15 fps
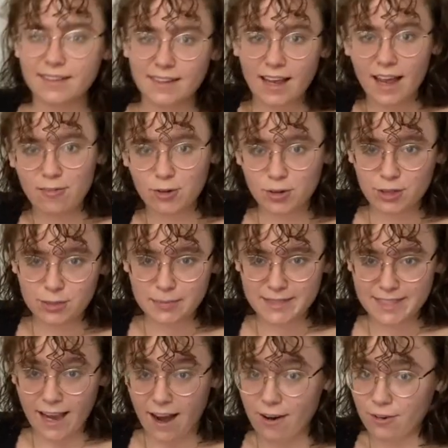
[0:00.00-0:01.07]
have a Christmas
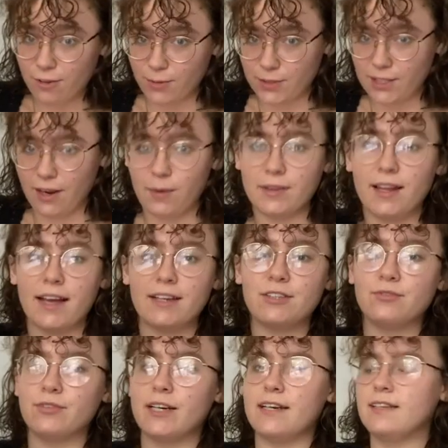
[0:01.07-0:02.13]
carol, which I would like to
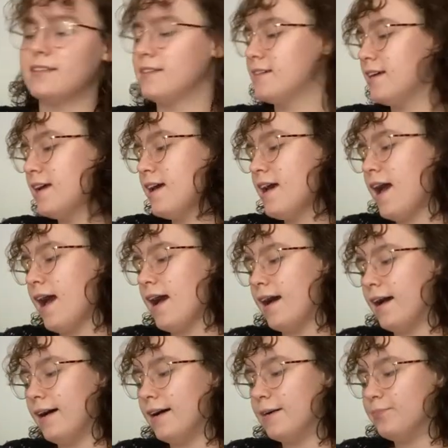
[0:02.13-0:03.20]
read.
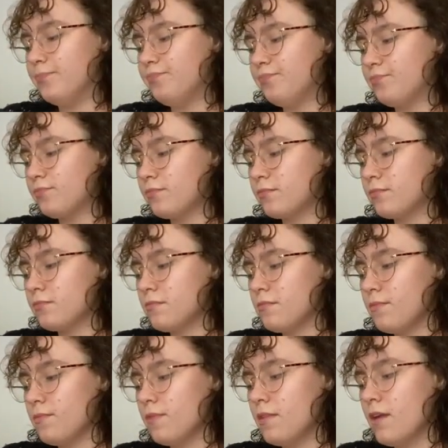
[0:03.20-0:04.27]
I
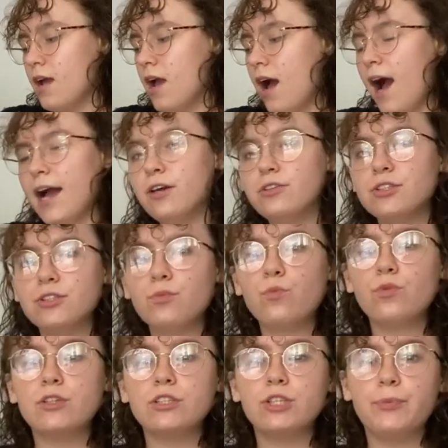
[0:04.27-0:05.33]
also
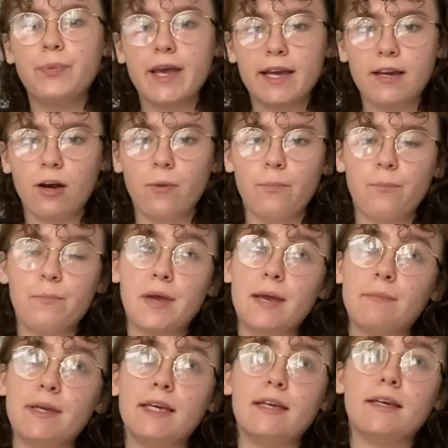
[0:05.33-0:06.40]
want to pick up
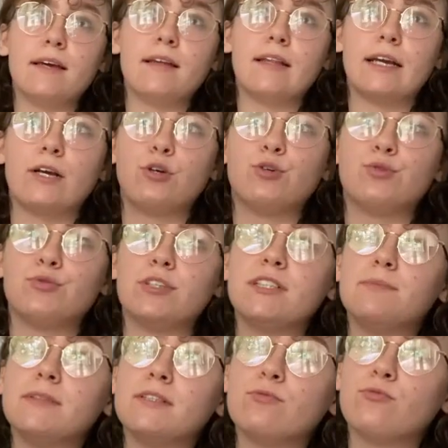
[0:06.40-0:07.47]
maybe like a
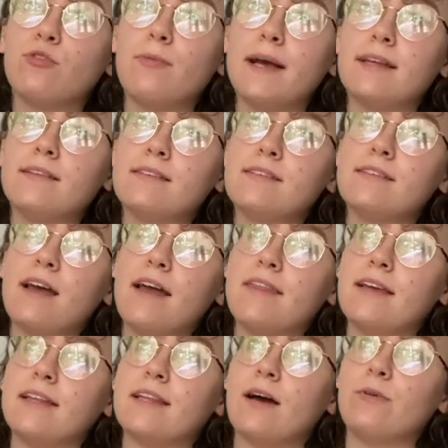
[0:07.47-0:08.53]
Christmas romance. I
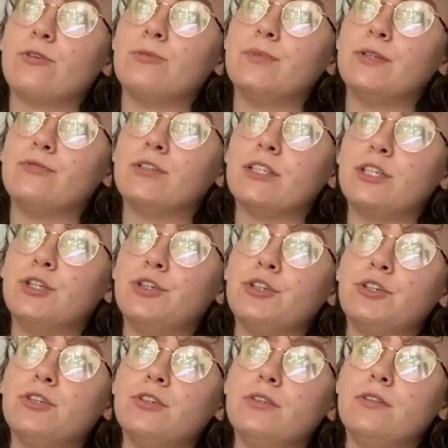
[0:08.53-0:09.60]
think that could be really
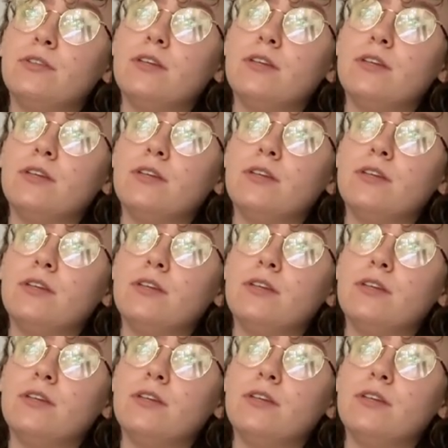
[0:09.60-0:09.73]
cute.